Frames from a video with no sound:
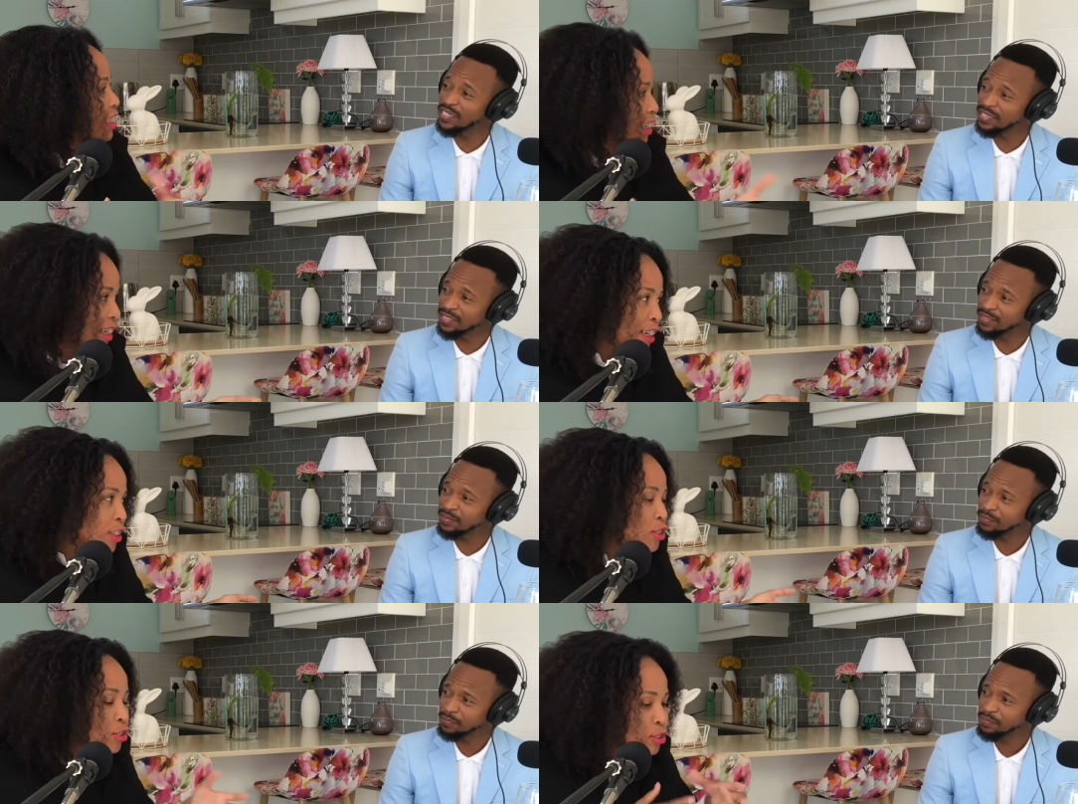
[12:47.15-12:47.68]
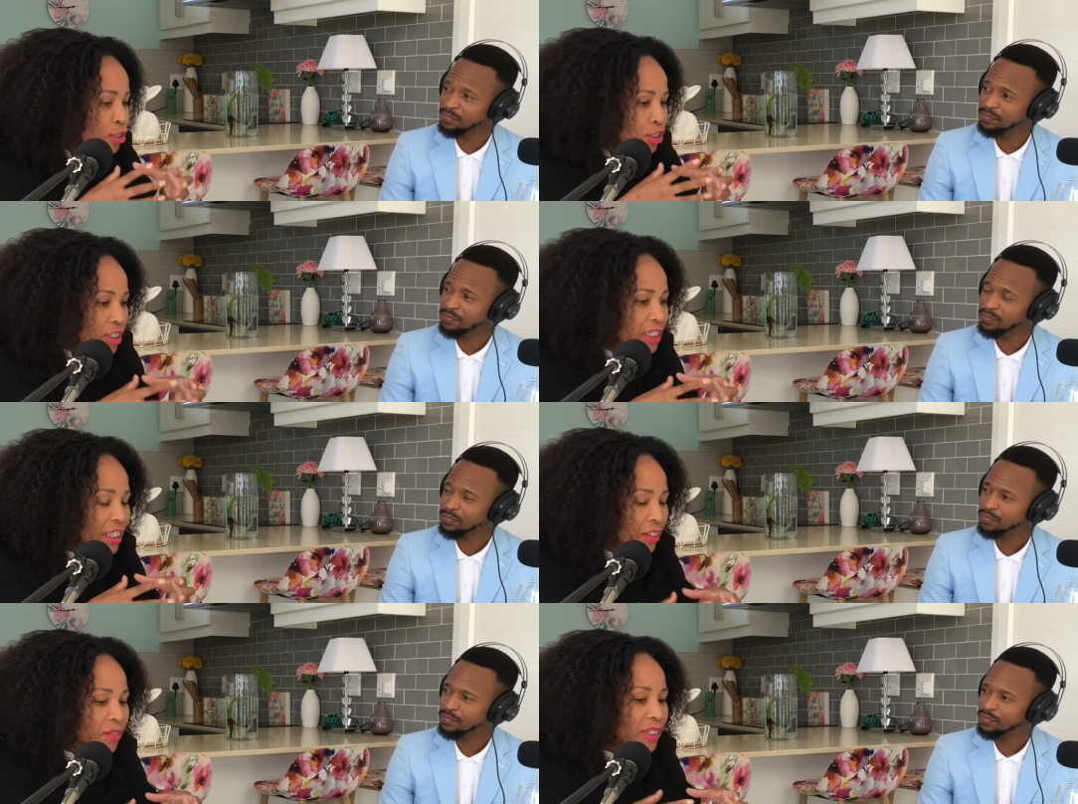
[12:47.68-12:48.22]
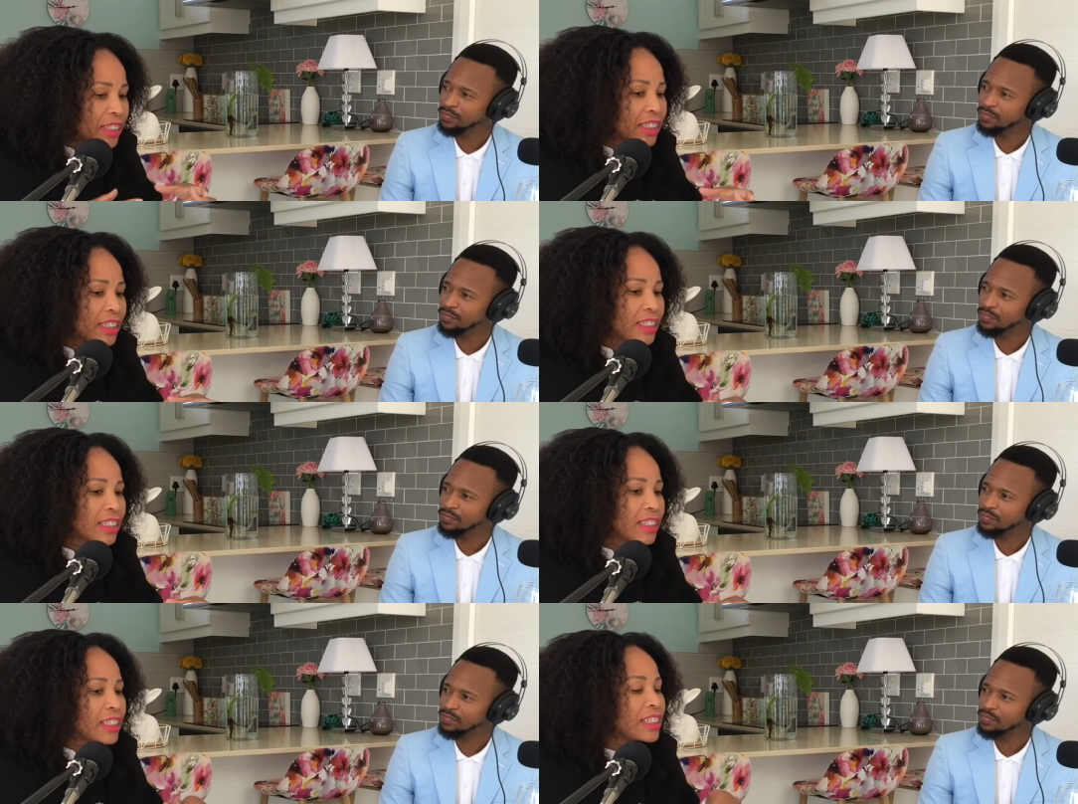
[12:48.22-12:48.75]
Speaker 1: A, you just have a
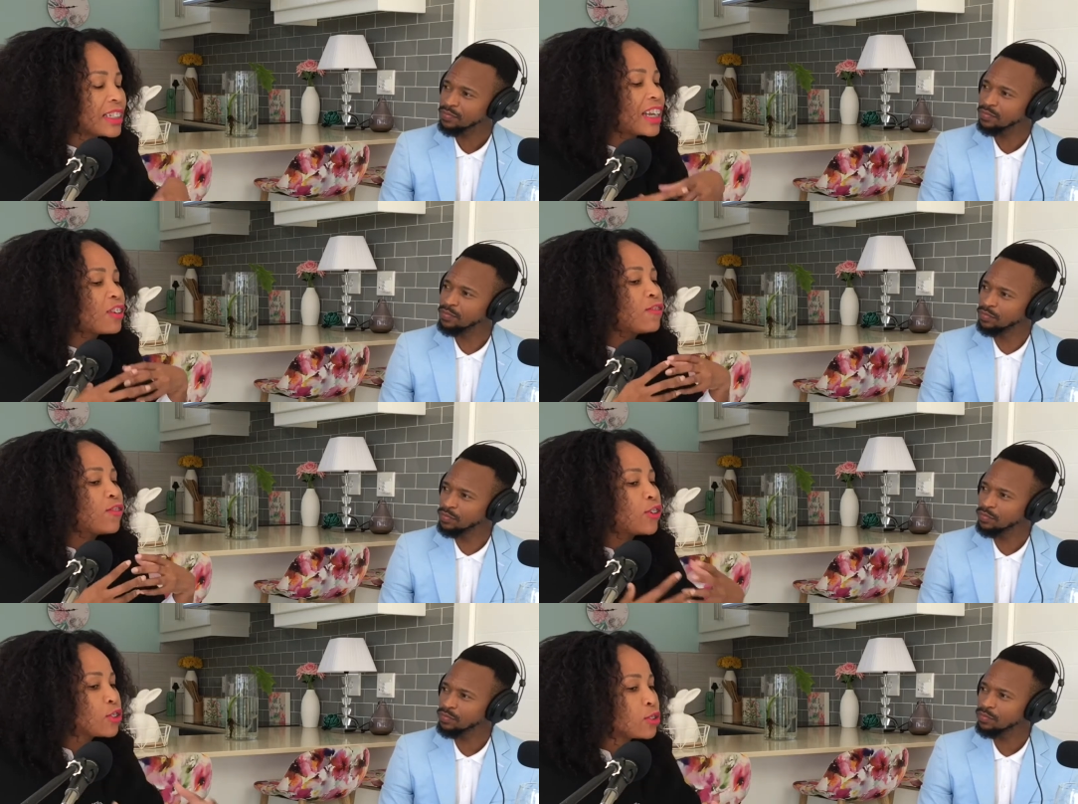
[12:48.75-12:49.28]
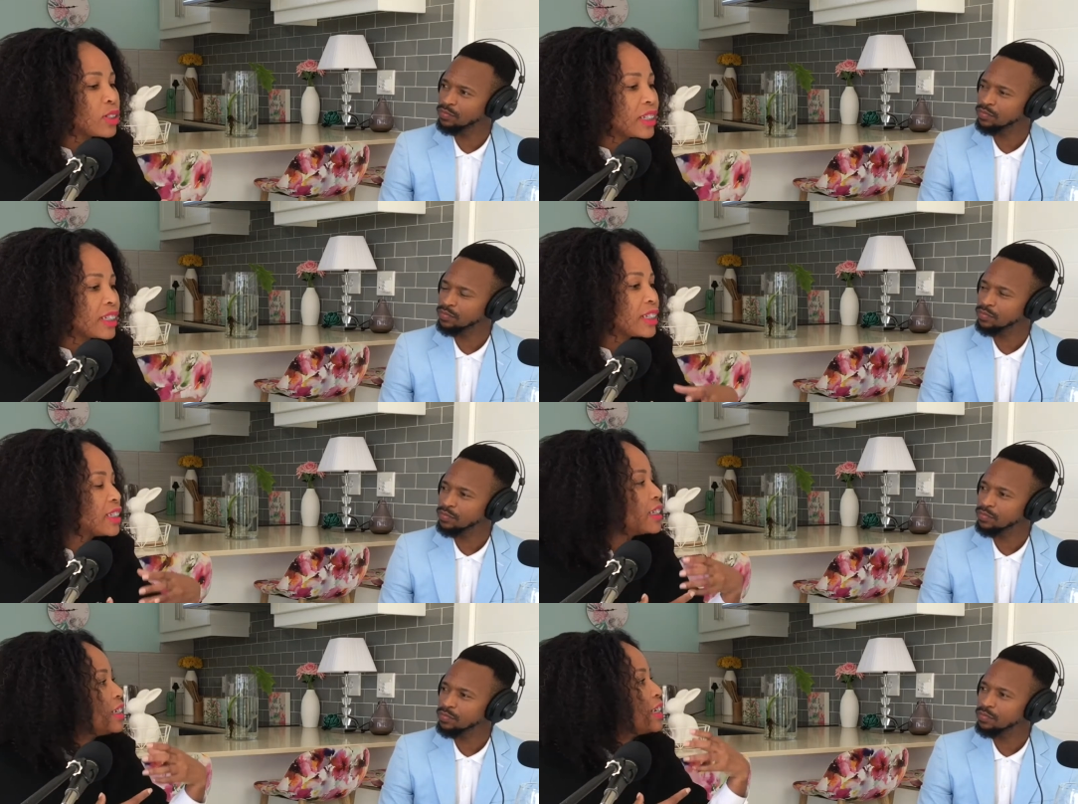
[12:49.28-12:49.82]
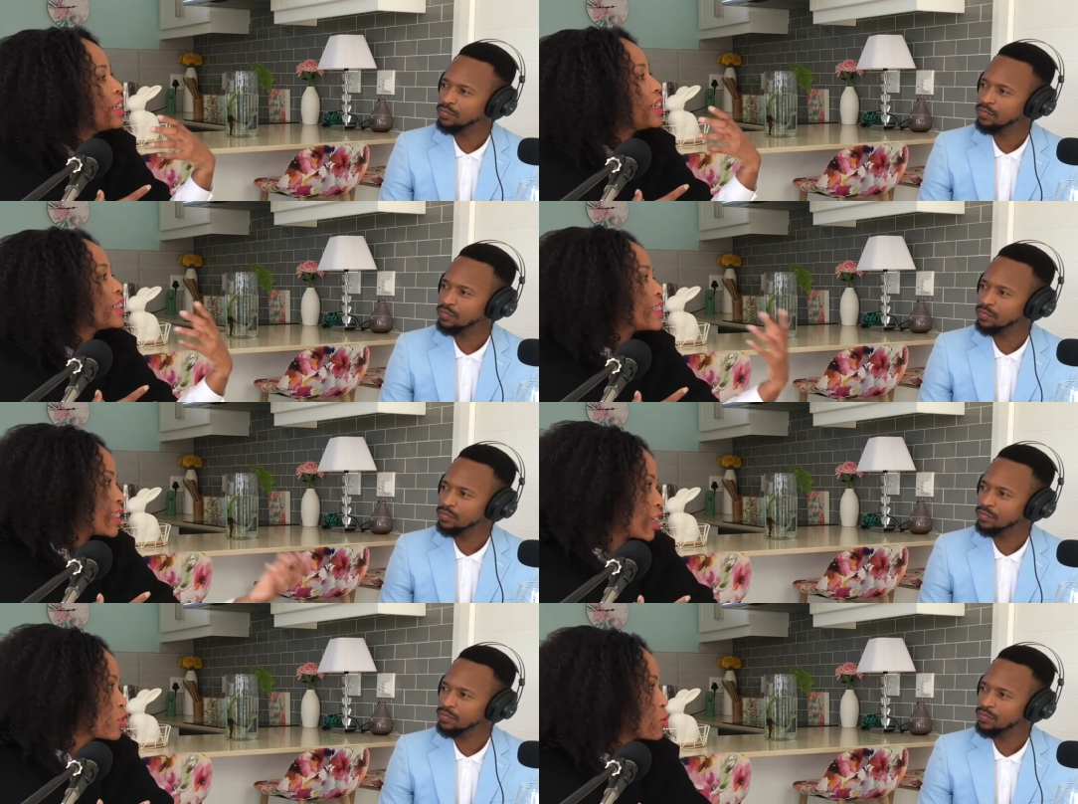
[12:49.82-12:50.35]
disease and mm-hmm. unfortunately
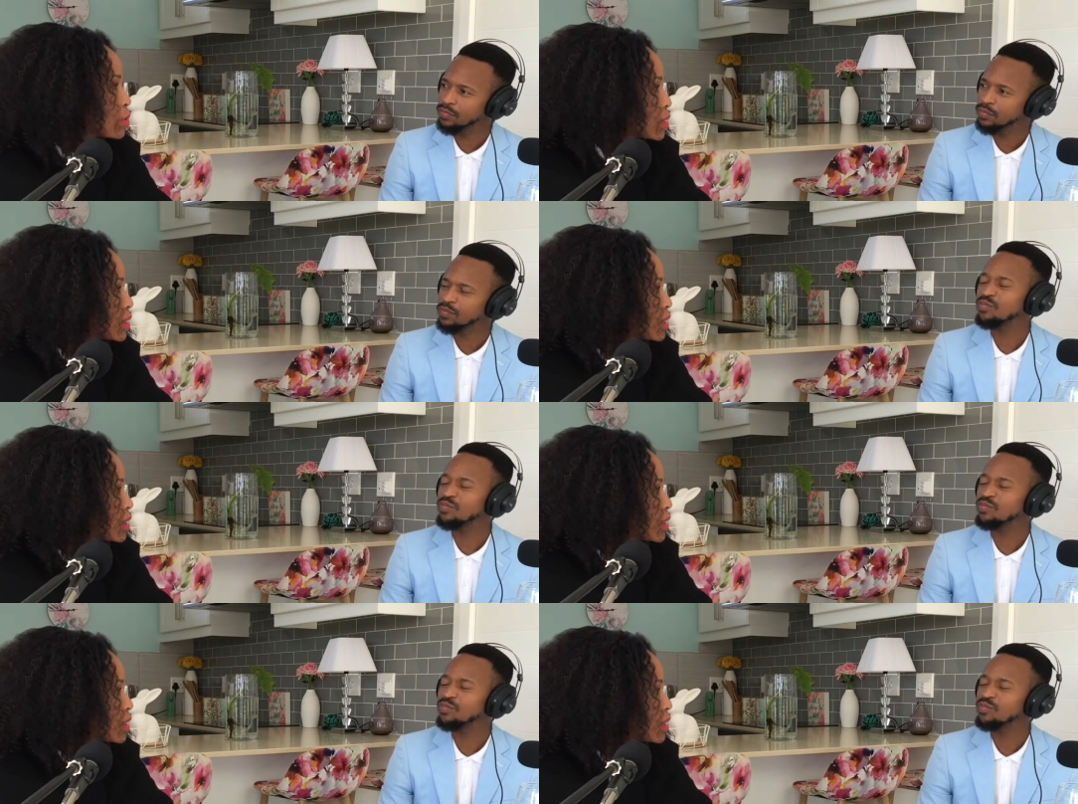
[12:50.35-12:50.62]
it's sexual.